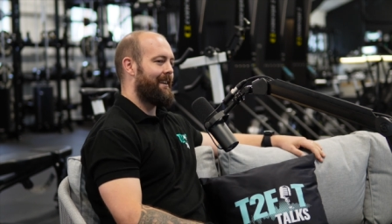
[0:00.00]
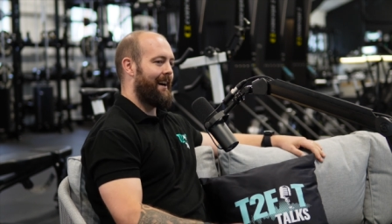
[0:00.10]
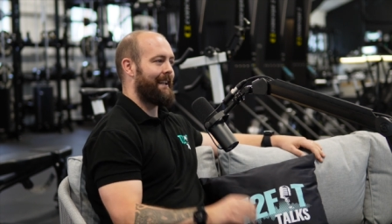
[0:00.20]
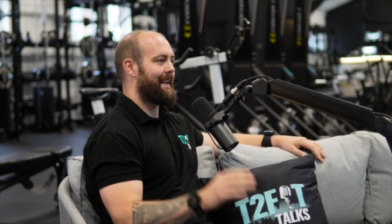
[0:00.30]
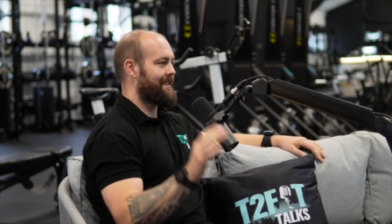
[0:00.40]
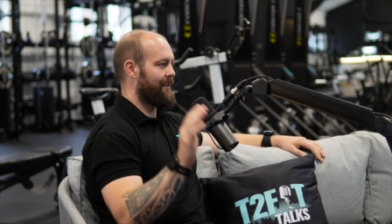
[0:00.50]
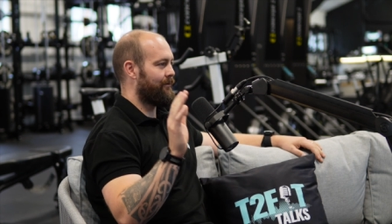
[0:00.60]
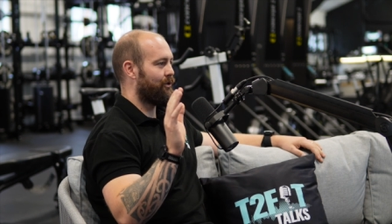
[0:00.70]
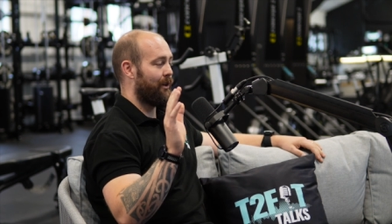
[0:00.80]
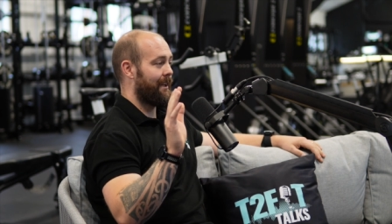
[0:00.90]
I need to
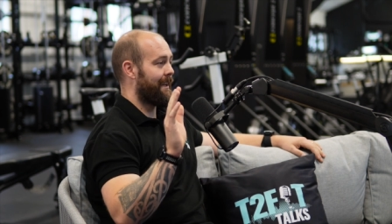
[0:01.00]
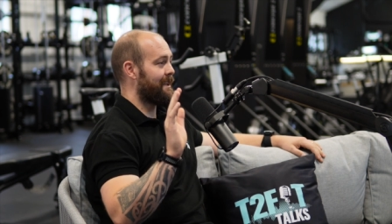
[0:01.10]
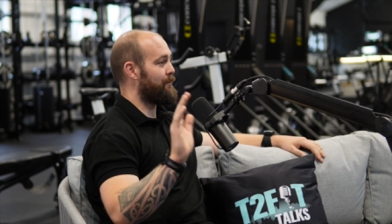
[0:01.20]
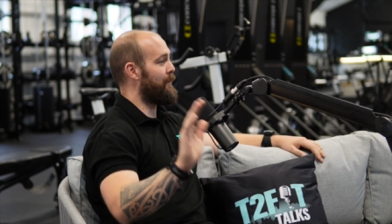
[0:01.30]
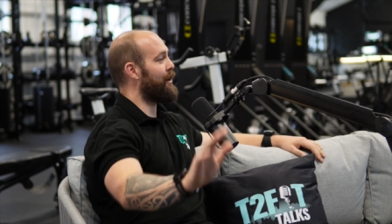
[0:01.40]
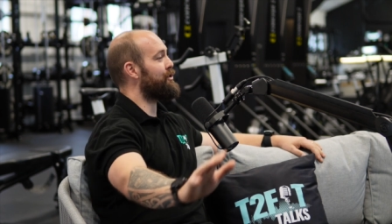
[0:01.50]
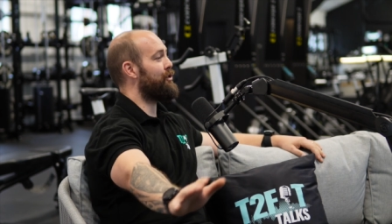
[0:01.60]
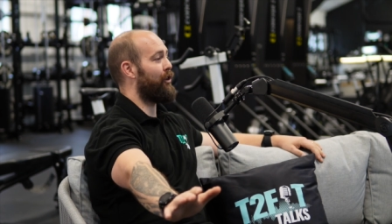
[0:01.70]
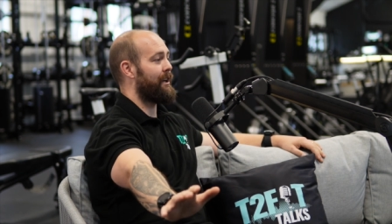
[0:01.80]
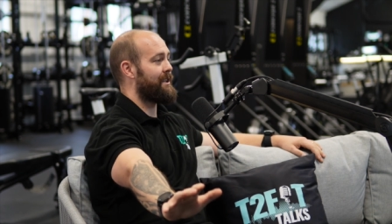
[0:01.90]
try and get as much
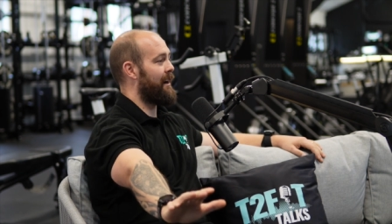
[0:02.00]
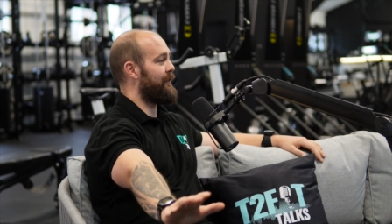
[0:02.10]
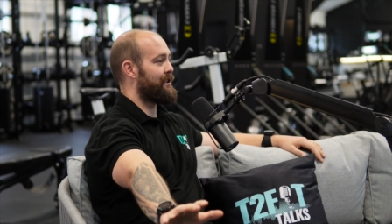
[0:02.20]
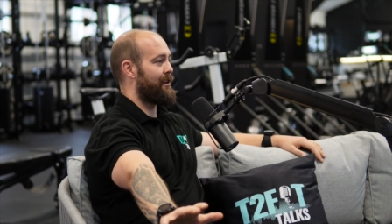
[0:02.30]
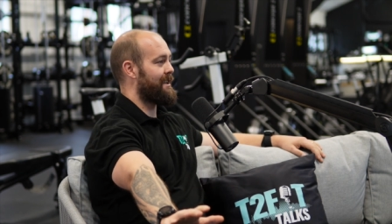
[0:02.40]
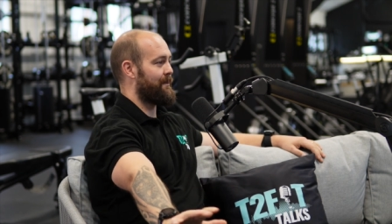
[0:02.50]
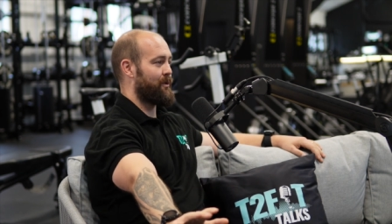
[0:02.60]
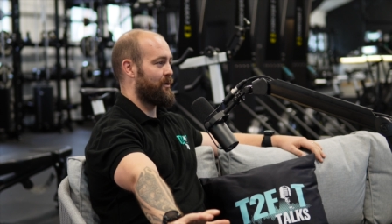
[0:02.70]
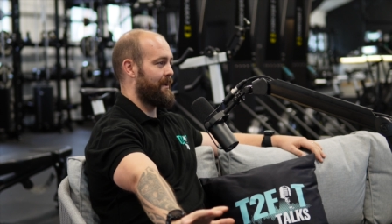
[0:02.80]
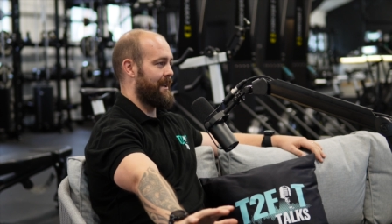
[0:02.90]
knowledge out of this guy as I
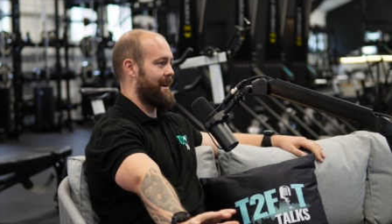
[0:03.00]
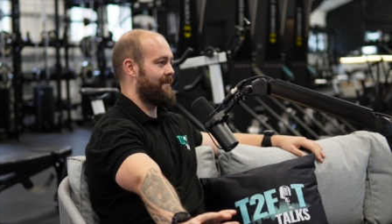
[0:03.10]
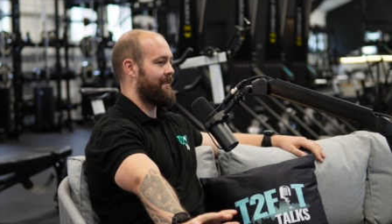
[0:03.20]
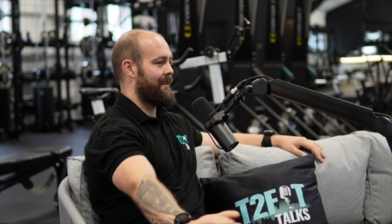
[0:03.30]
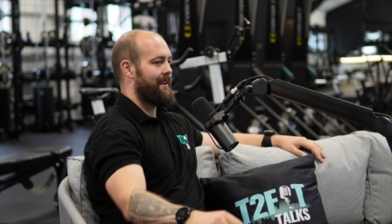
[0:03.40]
possibly can.